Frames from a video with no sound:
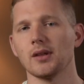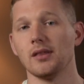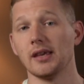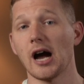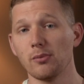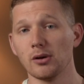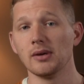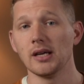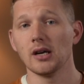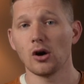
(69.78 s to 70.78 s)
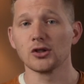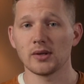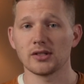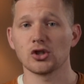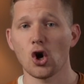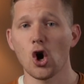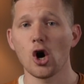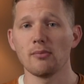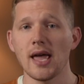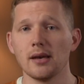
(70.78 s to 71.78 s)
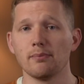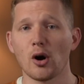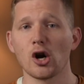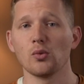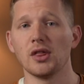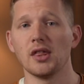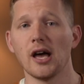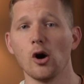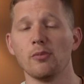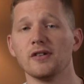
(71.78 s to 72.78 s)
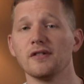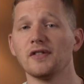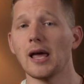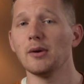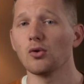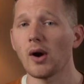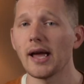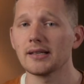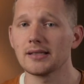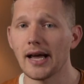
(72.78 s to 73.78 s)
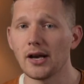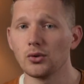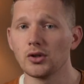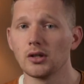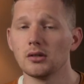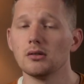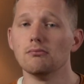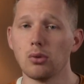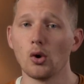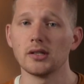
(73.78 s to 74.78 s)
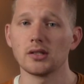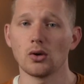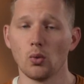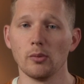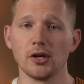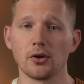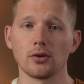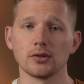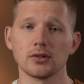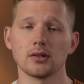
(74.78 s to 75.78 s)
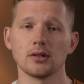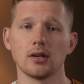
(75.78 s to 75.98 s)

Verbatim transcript: The album also has a song made in part with the help of Flamy Grant titled Boys Will Be Girls.